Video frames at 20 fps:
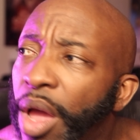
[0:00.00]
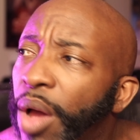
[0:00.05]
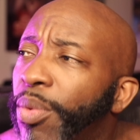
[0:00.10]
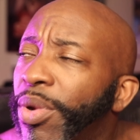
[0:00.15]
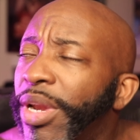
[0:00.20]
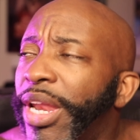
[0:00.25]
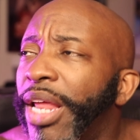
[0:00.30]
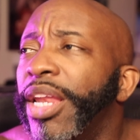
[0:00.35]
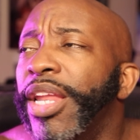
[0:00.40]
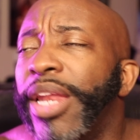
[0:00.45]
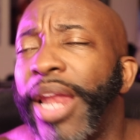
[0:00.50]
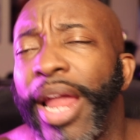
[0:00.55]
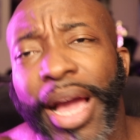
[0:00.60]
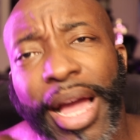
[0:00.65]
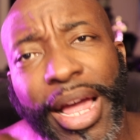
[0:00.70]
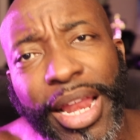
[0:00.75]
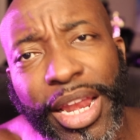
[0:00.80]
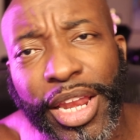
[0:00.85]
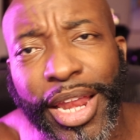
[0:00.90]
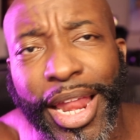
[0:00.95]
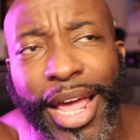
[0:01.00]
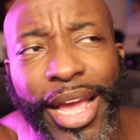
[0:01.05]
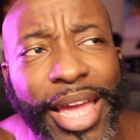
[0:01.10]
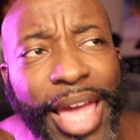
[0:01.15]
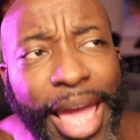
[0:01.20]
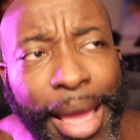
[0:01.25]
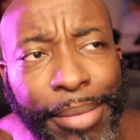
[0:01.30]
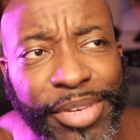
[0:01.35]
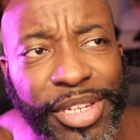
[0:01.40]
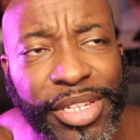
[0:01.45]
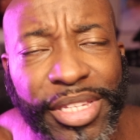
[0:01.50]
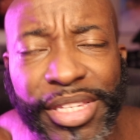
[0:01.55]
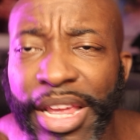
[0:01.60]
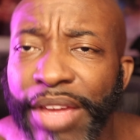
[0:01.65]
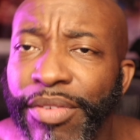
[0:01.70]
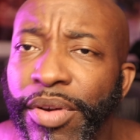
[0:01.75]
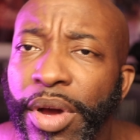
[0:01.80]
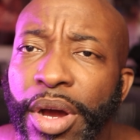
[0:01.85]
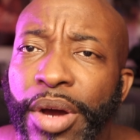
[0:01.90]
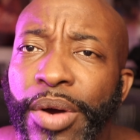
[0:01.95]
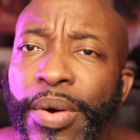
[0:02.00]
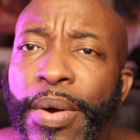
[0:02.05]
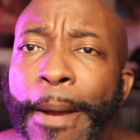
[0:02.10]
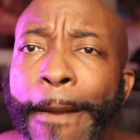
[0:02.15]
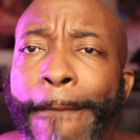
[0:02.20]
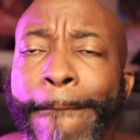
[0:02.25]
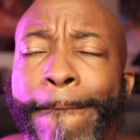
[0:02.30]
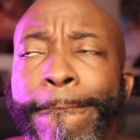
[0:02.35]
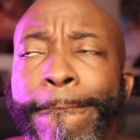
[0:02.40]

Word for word: What that look like? I look like Captain Save-A-Ho.